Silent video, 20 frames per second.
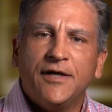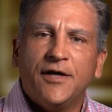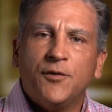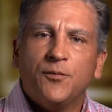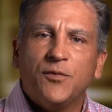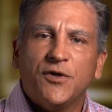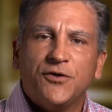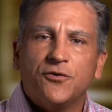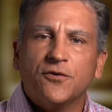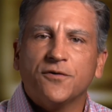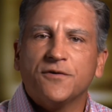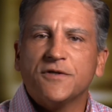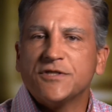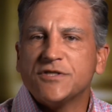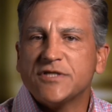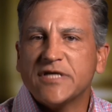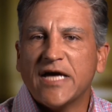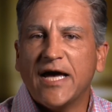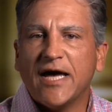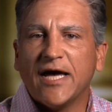But during
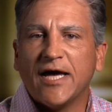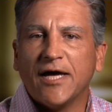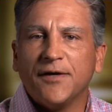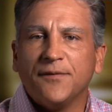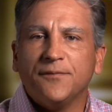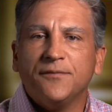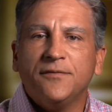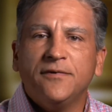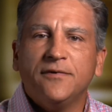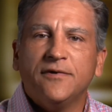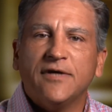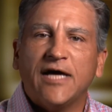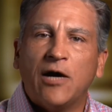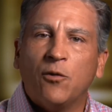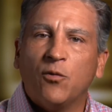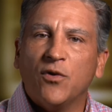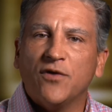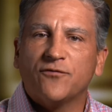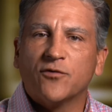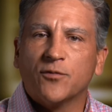this time, I
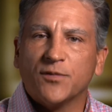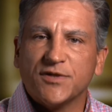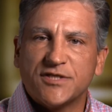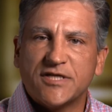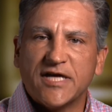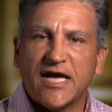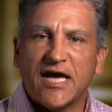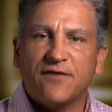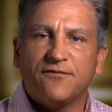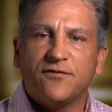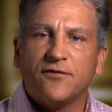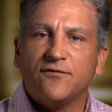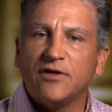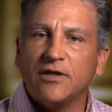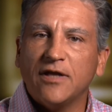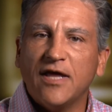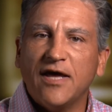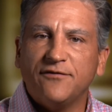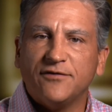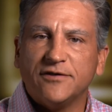went from a staff of
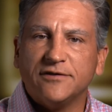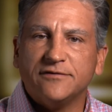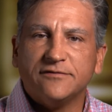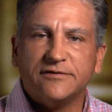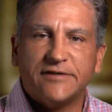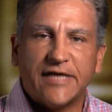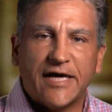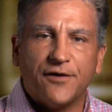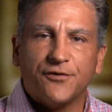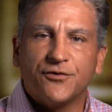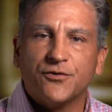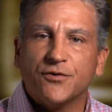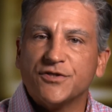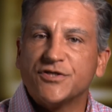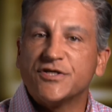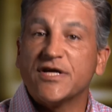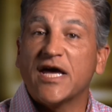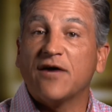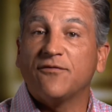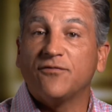11 down to a
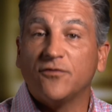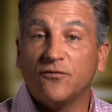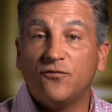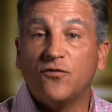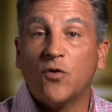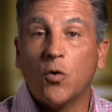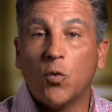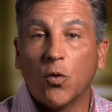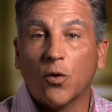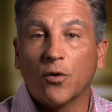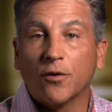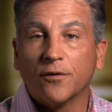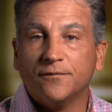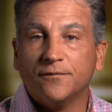staff of 4.